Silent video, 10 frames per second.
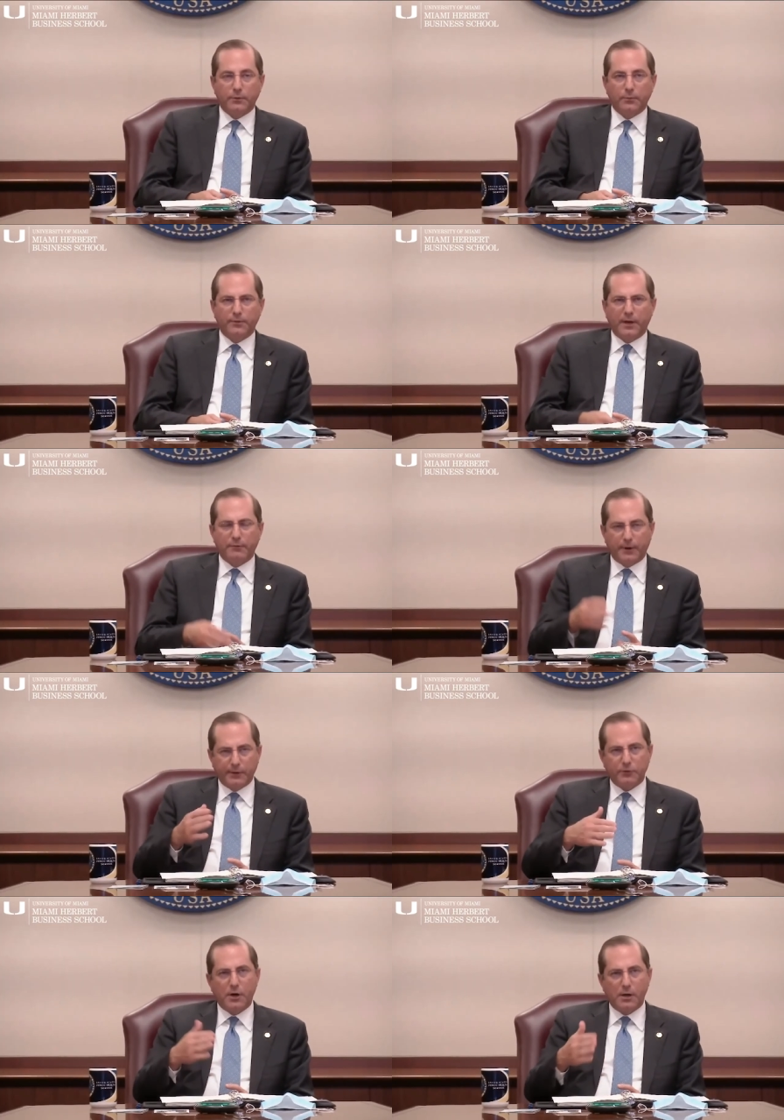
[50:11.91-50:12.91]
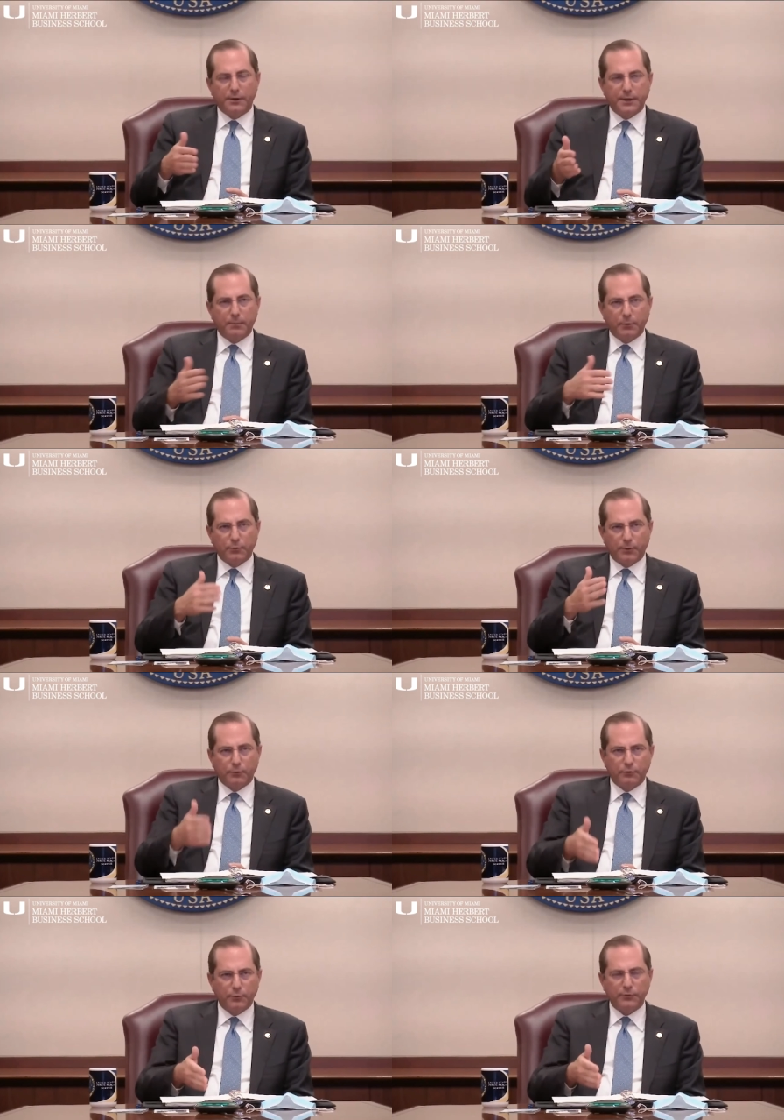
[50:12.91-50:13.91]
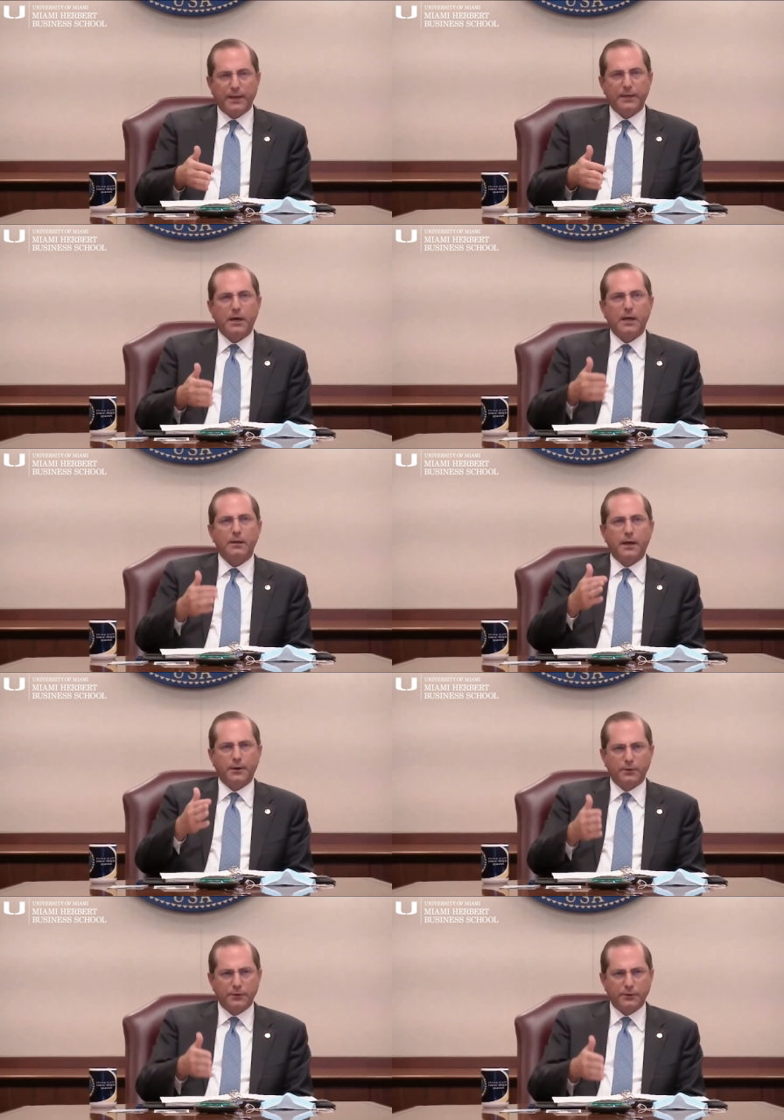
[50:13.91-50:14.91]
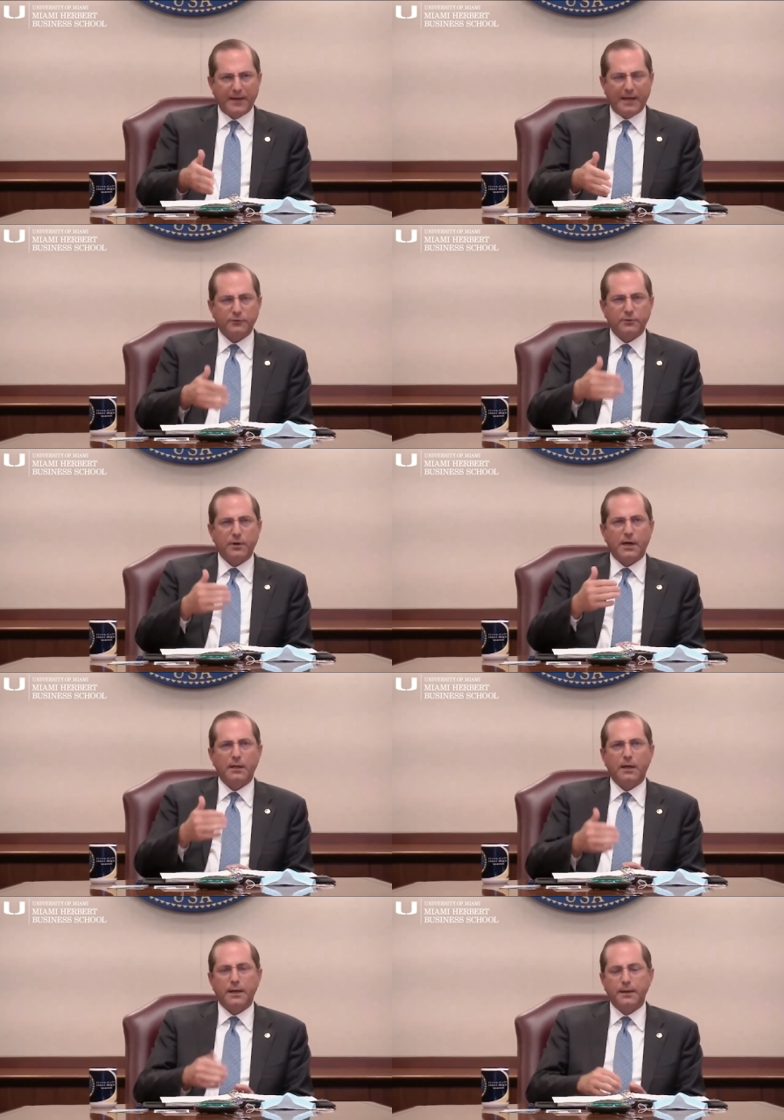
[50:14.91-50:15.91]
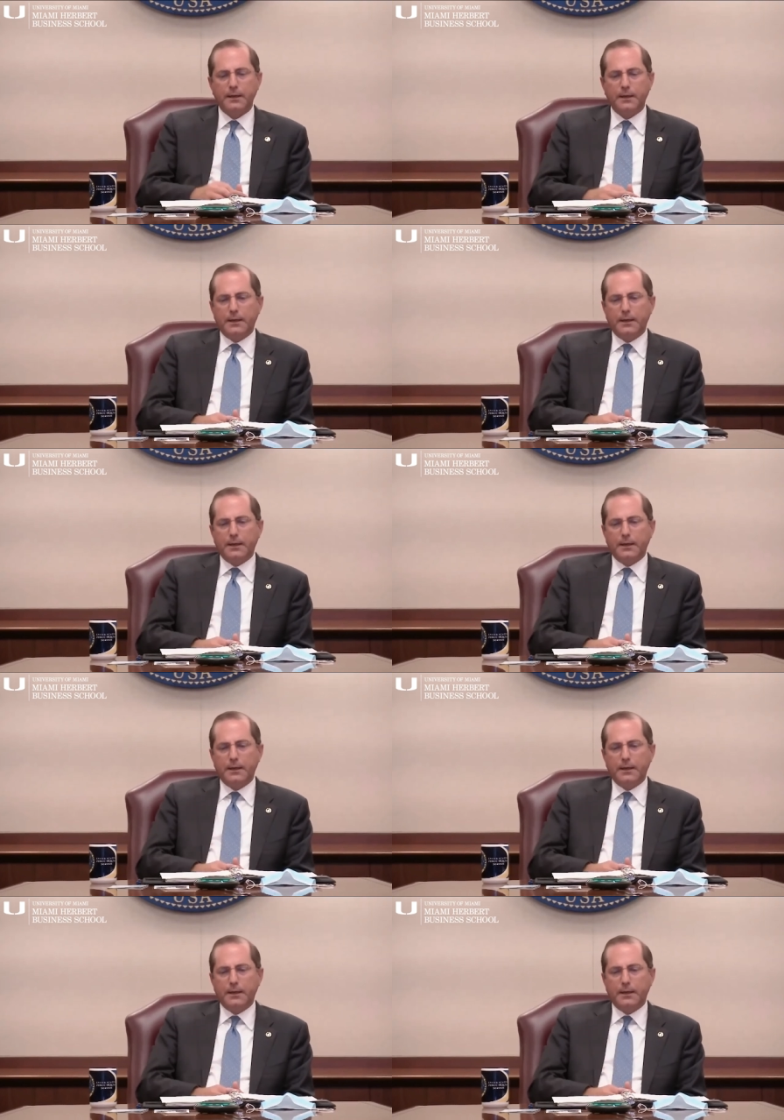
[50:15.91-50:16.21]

and we've got various call-in numbers, whether the suicide hotline or the disaster hotline.